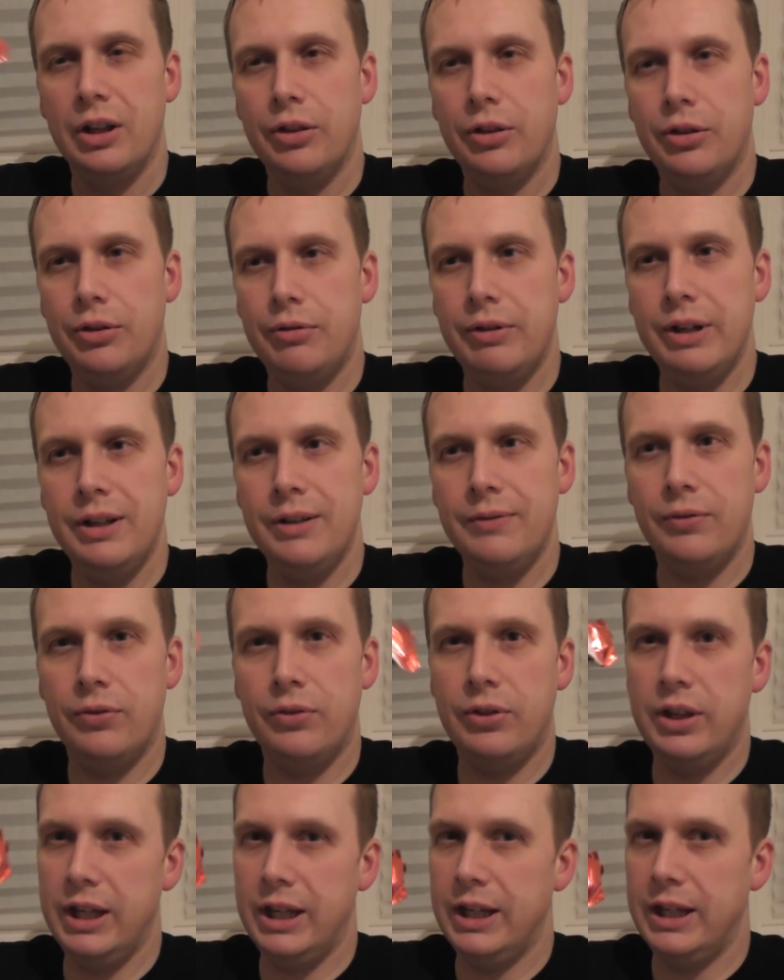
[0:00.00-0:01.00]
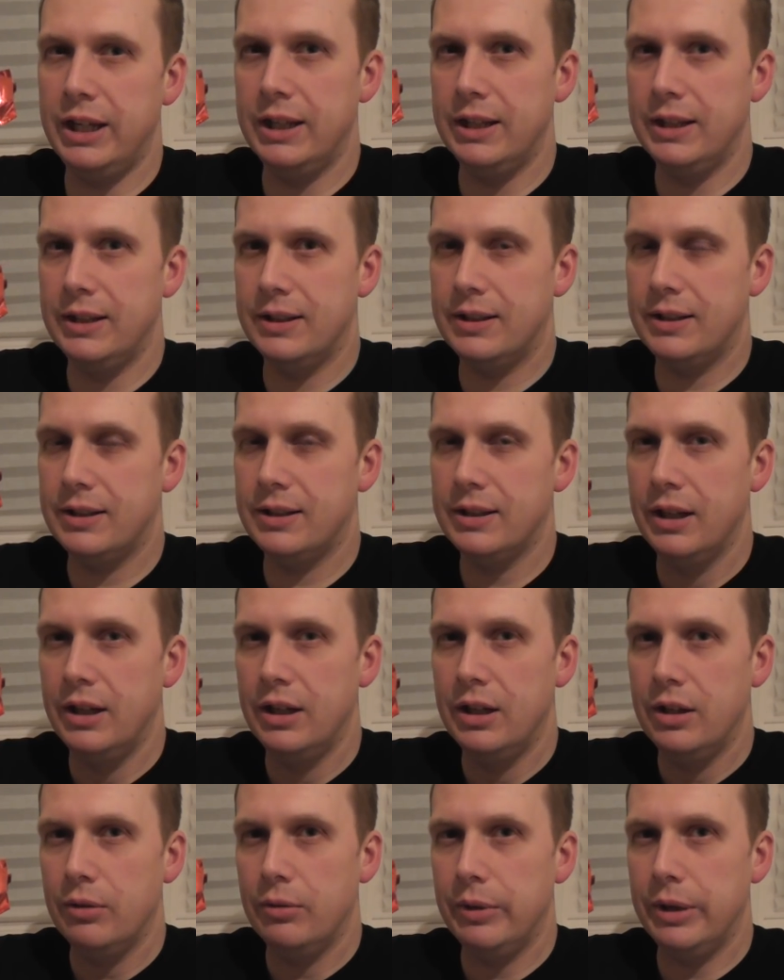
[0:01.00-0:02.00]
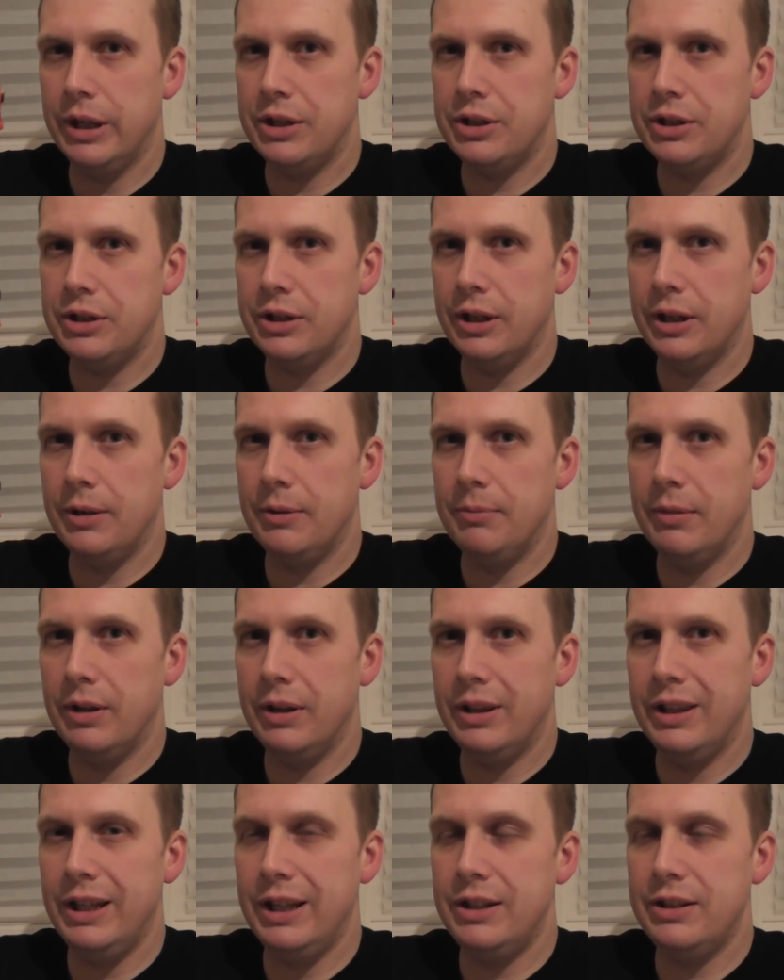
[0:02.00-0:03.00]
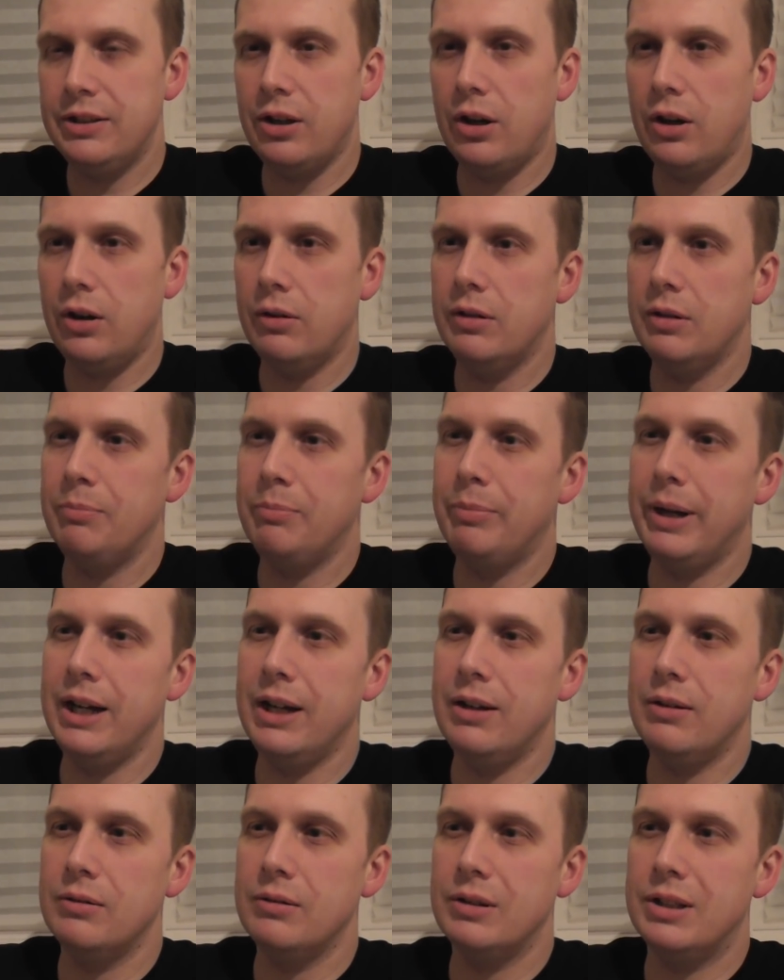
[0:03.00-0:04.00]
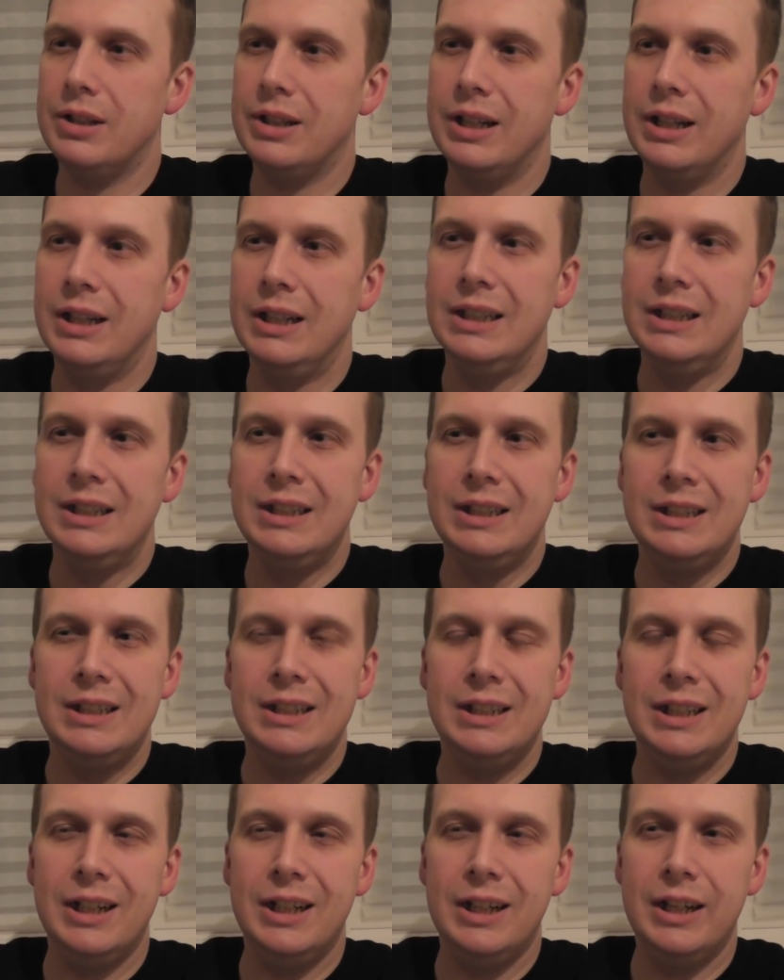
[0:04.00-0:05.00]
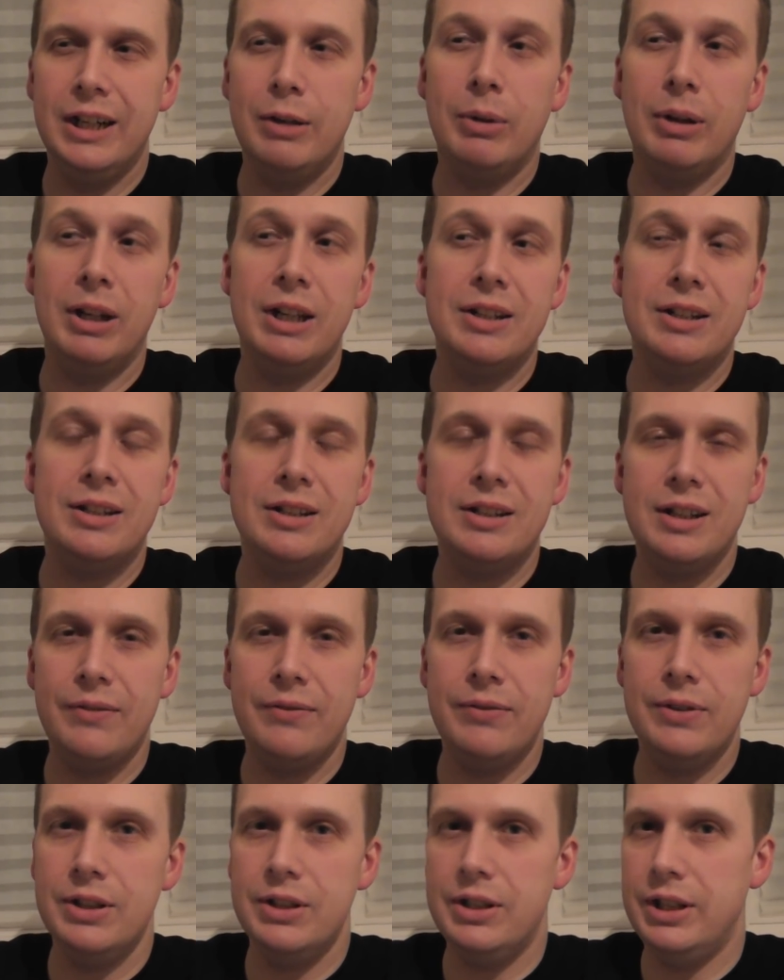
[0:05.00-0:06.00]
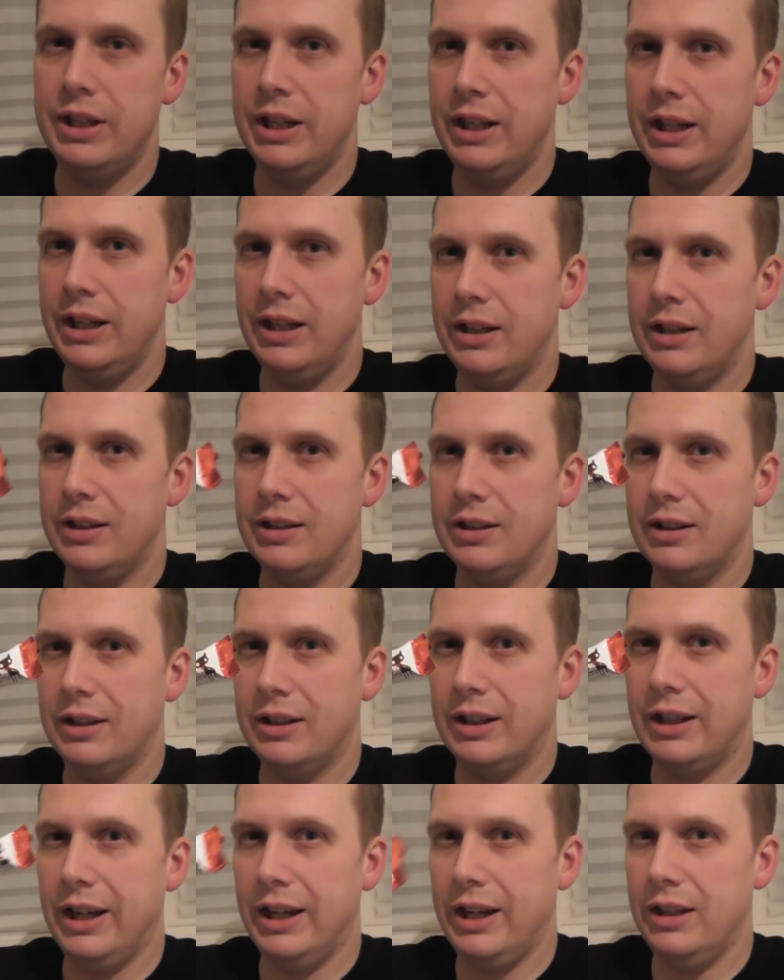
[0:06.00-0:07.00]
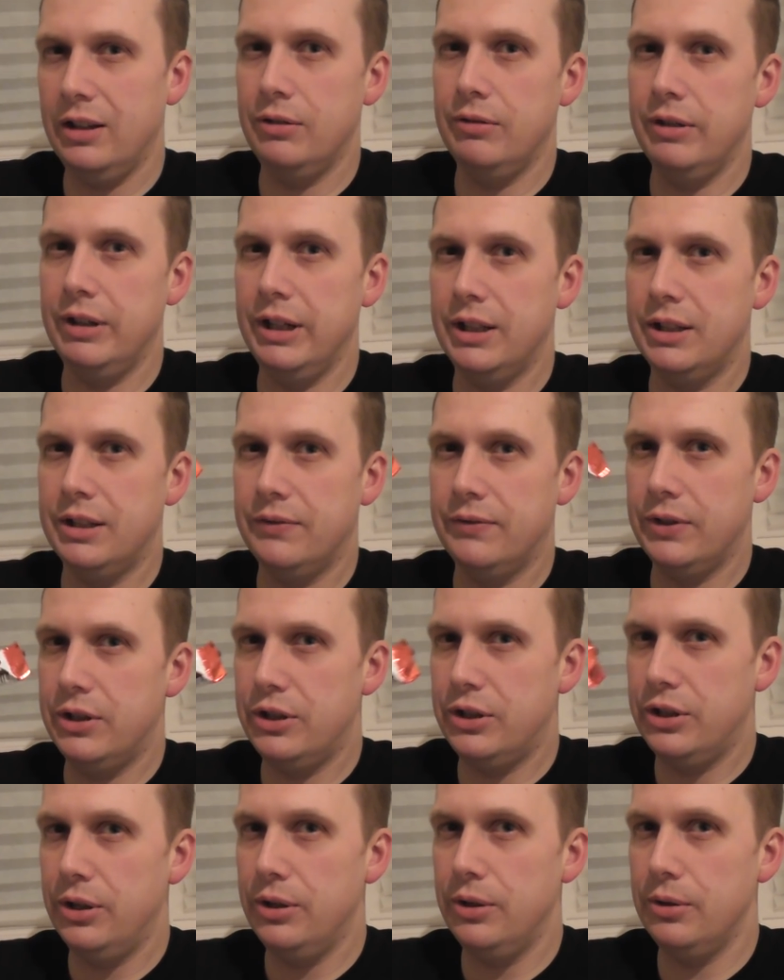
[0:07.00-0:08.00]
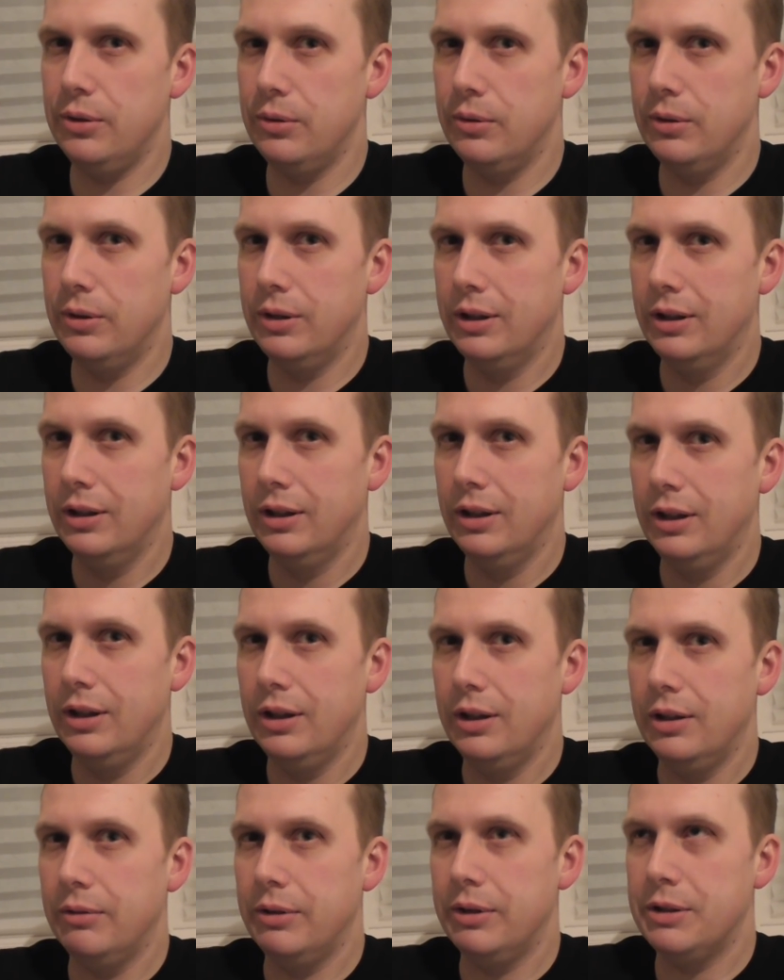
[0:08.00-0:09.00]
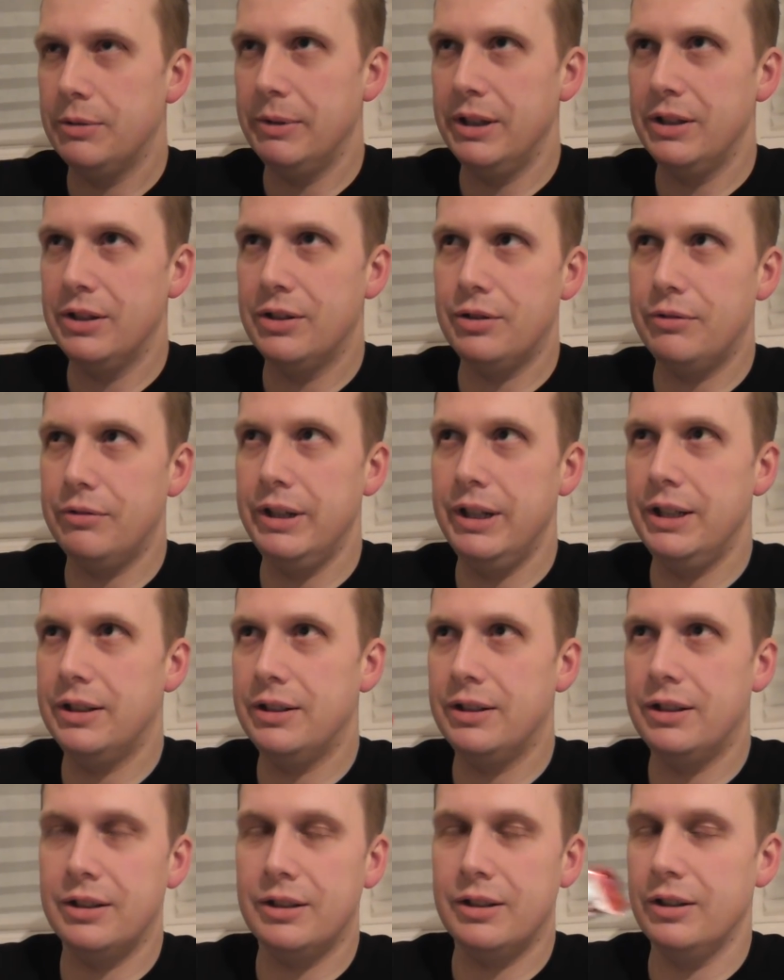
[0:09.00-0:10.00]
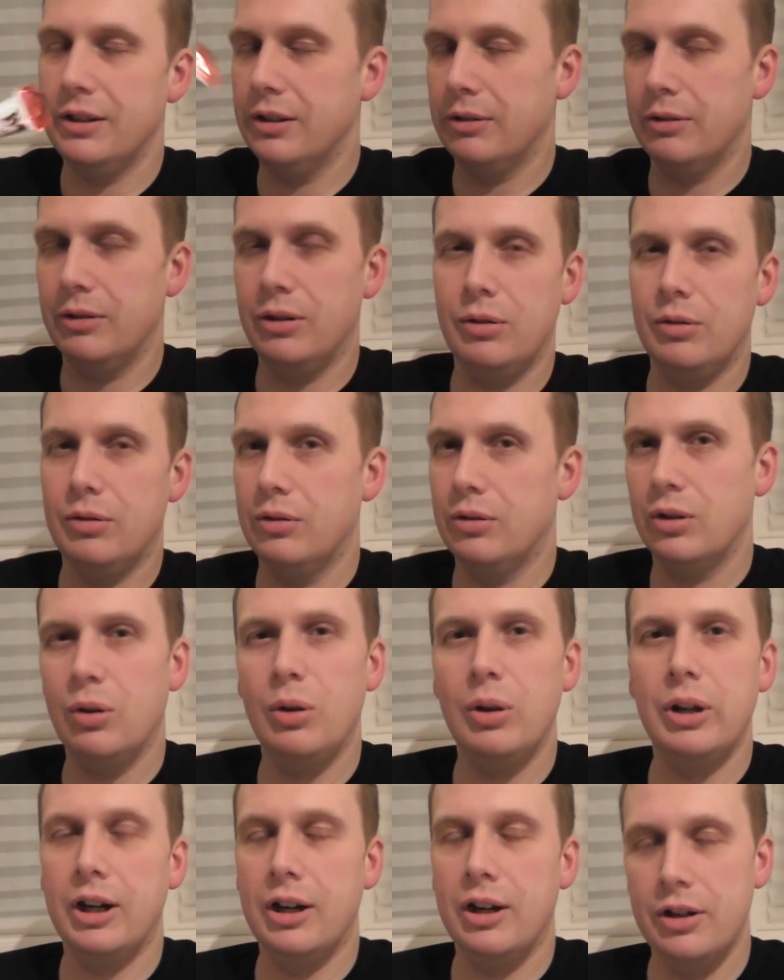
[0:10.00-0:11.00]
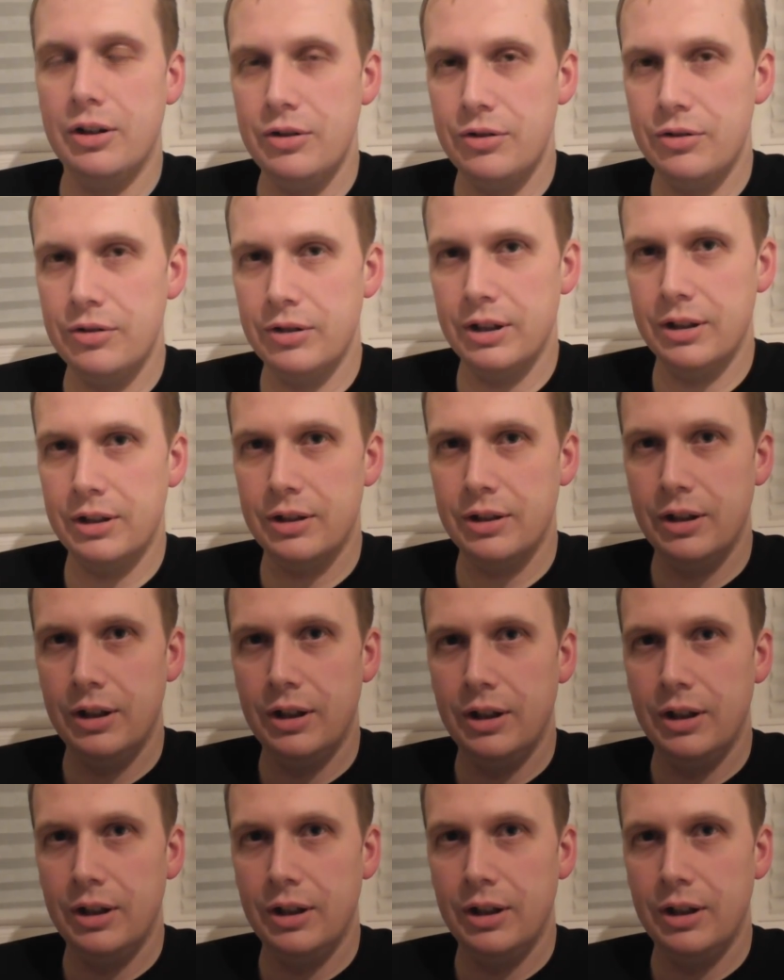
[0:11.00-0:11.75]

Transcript: 3 of these, which these are about, well, it's 70 calories for 2, which means 3 is just going to call it 100,